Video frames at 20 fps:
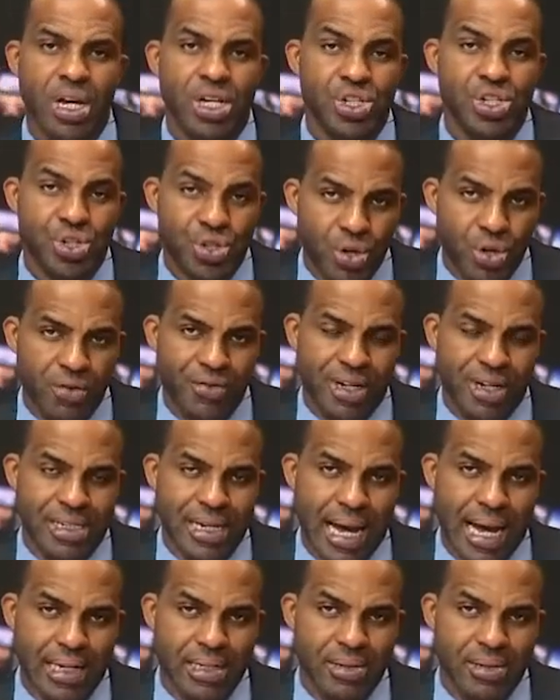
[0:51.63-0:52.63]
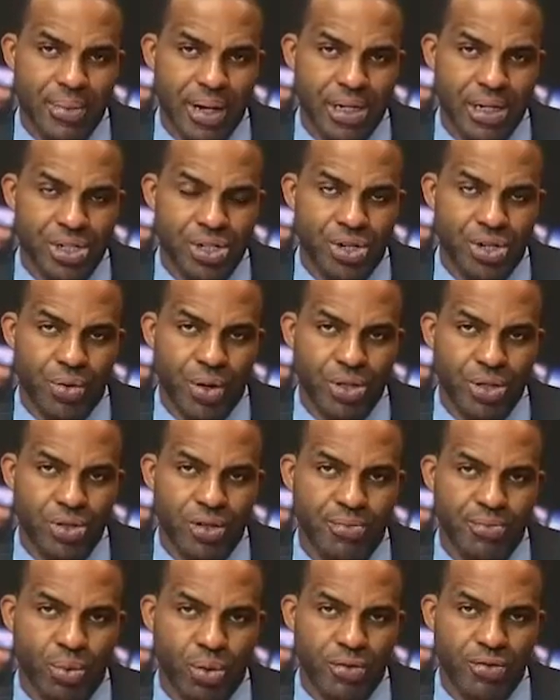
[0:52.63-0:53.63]
served as Acting Managing Director
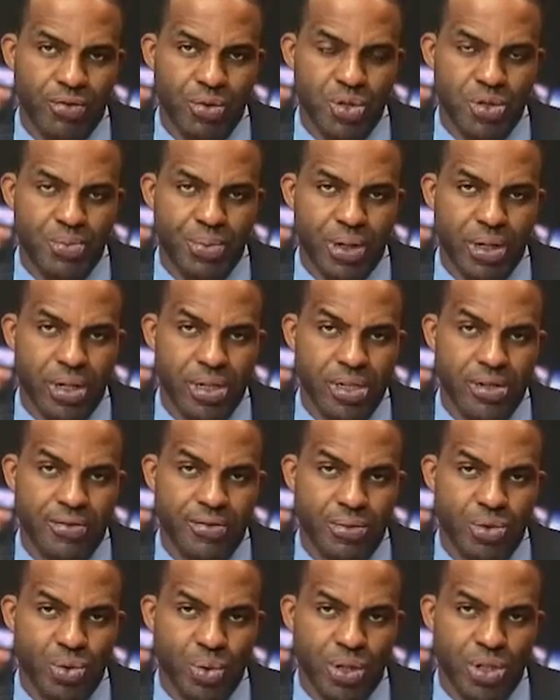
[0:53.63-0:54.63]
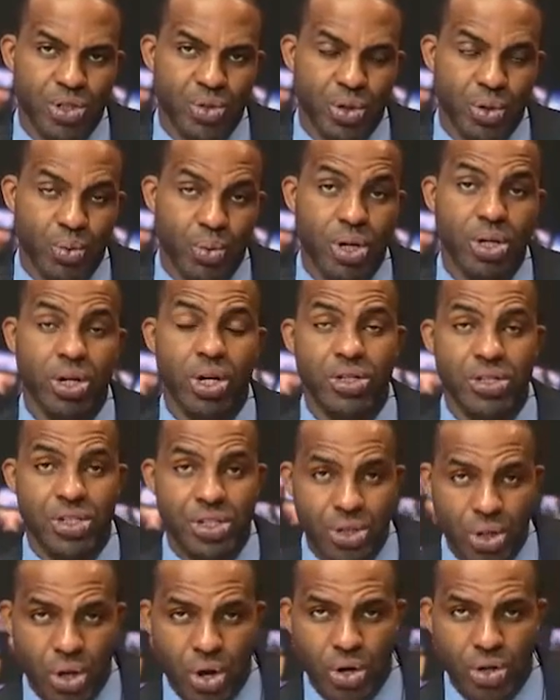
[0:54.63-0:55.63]
of BUA Foods Plc from 2021
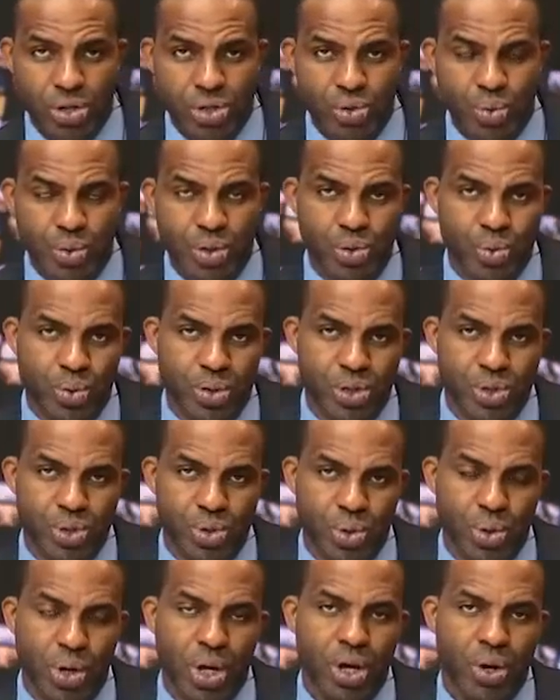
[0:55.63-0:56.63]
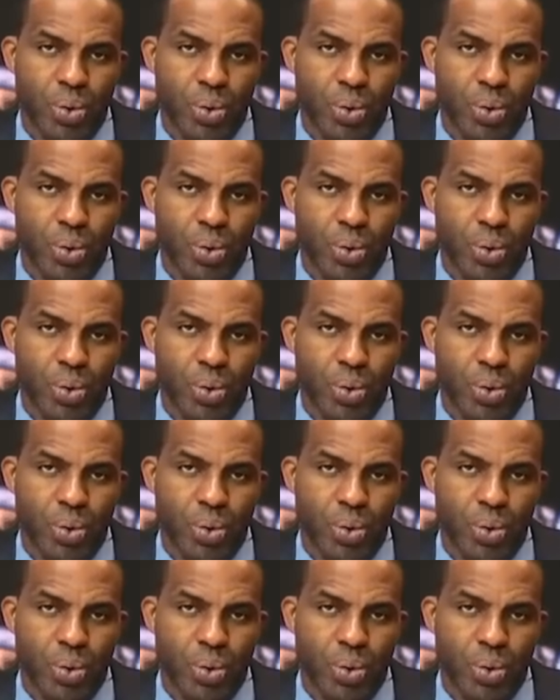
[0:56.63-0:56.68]
until August 2022